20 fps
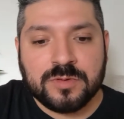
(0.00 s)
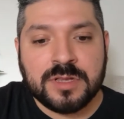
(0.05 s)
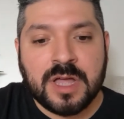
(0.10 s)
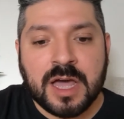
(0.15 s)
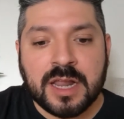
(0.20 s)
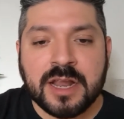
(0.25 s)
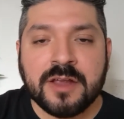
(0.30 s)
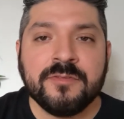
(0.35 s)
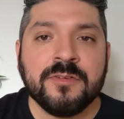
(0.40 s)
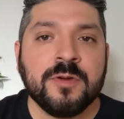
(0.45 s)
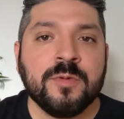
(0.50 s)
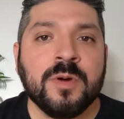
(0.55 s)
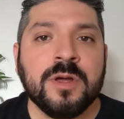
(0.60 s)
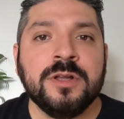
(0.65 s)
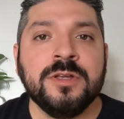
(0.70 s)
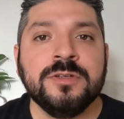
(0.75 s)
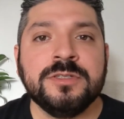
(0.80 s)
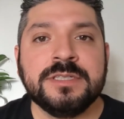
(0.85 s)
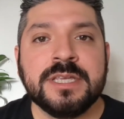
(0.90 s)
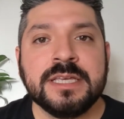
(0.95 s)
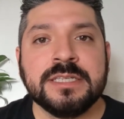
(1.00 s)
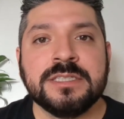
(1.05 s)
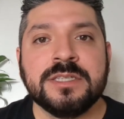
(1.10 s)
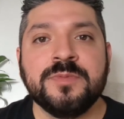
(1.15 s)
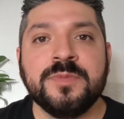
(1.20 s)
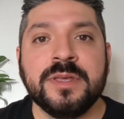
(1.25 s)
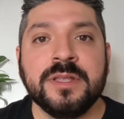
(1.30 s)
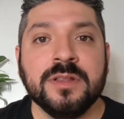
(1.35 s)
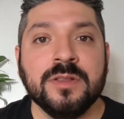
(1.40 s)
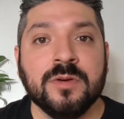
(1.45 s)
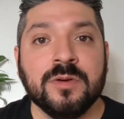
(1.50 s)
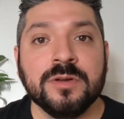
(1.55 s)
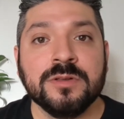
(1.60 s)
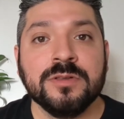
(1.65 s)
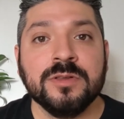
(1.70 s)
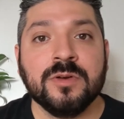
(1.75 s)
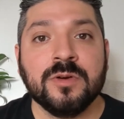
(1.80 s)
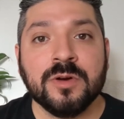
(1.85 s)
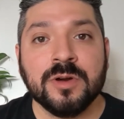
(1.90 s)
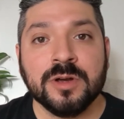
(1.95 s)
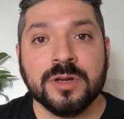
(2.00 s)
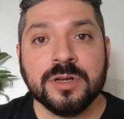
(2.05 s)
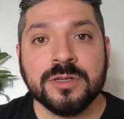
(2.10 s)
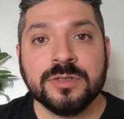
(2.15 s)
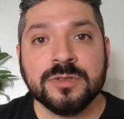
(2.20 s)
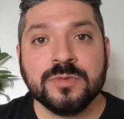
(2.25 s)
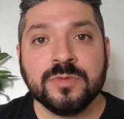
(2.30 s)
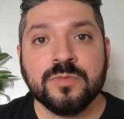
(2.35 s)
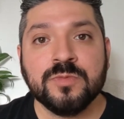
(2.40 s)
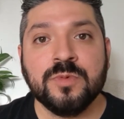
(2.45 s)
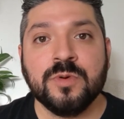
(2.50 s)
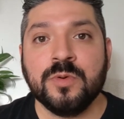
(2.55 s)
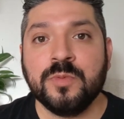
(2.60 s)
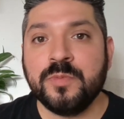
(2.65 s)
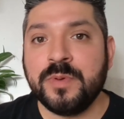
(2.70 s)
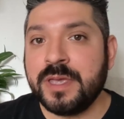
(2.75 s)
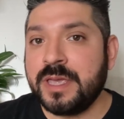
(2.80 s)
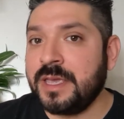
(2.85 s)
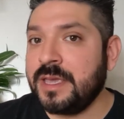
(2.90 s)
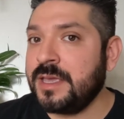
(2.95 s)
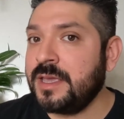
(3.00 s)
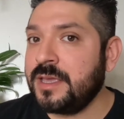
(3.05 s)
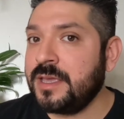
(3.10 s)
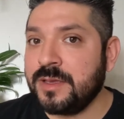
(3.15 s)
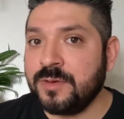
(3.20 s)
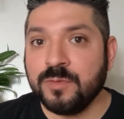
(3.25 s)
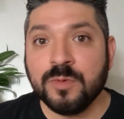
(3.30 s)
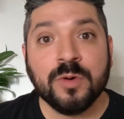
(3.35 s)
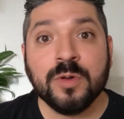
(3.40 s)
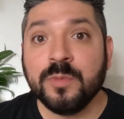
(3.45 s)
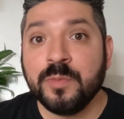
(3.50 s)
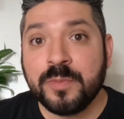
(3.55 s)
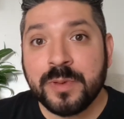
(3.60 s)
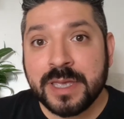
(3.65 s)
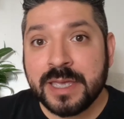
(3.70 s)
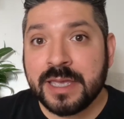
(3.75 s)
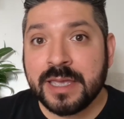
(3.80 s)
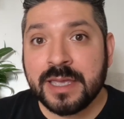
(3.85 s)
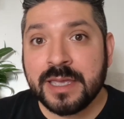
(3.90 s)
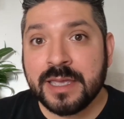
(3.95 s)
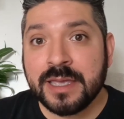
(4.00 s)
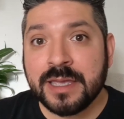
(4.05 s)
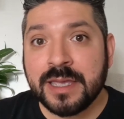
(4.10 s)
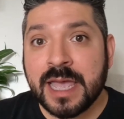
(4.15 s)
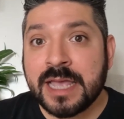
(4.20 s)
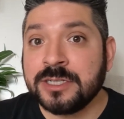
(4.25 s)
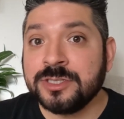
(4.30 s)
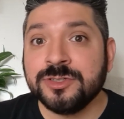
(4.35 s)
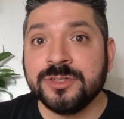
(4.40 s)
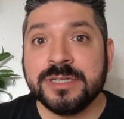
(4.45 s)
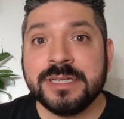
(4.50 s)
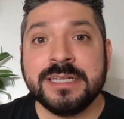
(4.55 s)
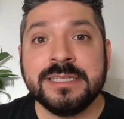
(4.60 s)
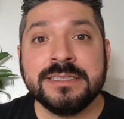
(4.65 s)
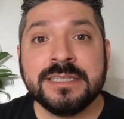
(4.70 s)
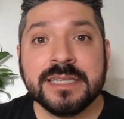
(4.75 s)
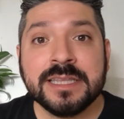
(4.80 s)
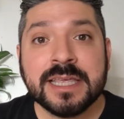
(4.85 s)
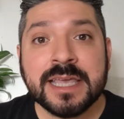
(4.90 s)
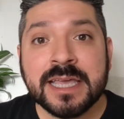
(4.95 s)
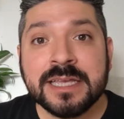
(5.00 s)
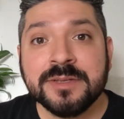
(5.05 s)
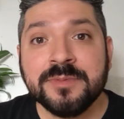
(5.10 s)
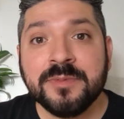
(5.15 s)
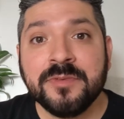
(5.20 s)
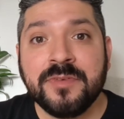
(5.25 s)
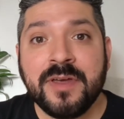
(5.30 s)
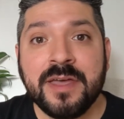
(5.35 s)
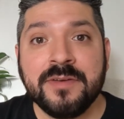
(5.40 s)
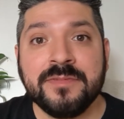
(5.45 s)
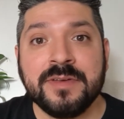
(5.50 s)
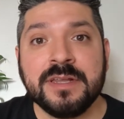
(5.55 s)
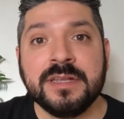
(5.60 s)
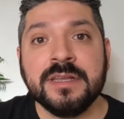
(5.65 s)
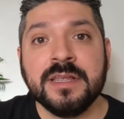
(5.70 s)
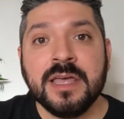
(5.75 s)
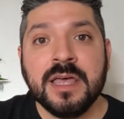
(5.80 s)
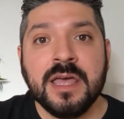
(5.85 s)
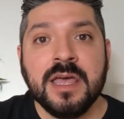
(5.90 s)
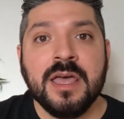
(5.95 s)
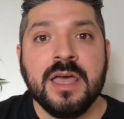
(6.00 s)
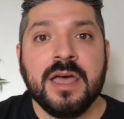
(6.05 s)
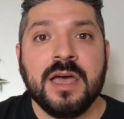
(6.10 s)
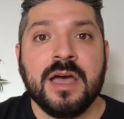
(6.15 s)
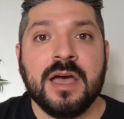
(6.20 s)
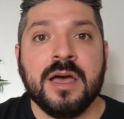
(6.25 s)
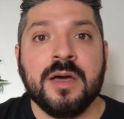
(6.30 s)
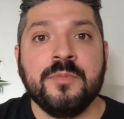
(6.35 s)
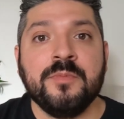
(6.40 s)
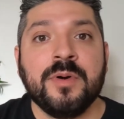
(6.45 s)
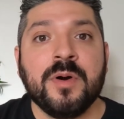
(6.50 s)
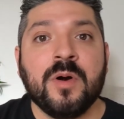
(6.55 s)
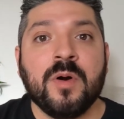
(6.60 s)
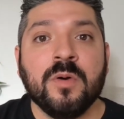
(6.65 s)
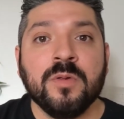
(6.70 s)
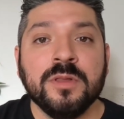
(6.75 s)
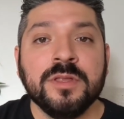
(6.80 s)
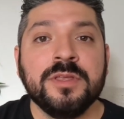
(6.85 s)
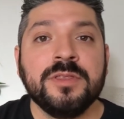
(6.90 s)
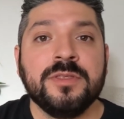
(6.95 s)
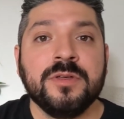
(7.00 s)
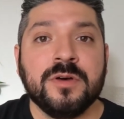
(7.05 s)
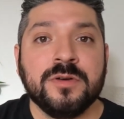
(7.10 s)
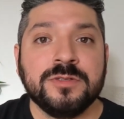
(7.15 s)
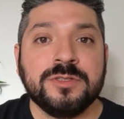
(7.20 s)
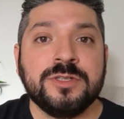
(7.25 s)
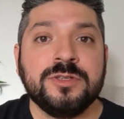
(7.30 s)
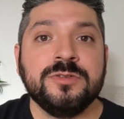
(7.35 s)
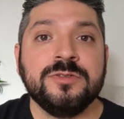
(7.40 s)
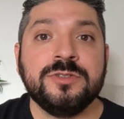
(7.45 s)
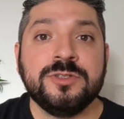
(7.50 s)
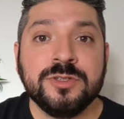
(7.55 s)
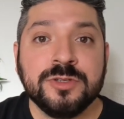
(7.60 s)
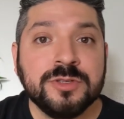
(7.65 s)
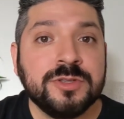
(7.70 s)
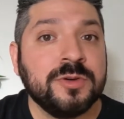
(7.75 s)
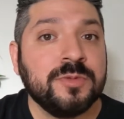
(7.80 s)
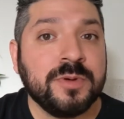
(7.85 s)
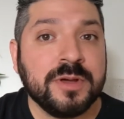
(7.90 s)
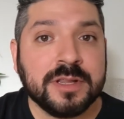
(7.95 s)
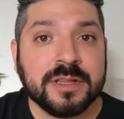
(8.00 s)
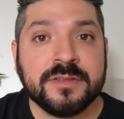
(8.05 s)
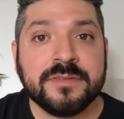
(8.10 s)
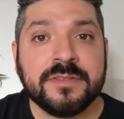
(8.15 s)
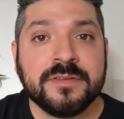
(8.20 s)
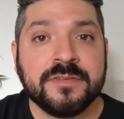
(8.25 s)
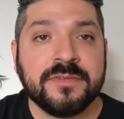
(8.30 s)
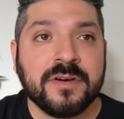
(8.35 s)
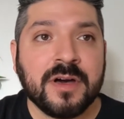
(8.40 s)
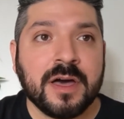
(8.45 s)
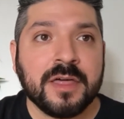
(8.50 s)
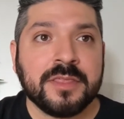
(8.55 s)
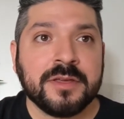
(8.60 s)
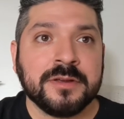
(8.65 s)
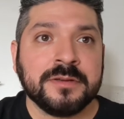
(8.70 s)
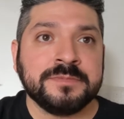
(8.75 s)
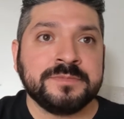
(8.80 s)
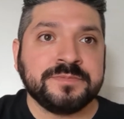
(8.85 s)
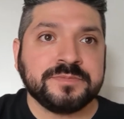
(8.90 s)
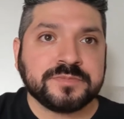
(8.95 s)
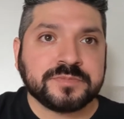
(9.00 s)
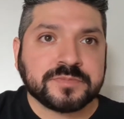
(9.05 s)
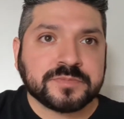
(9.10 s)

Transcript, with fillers: Not everyone who says to me, Lord, Lord, will be will be entering into the kingdom of heaven, um, but only those who do the will of the Father.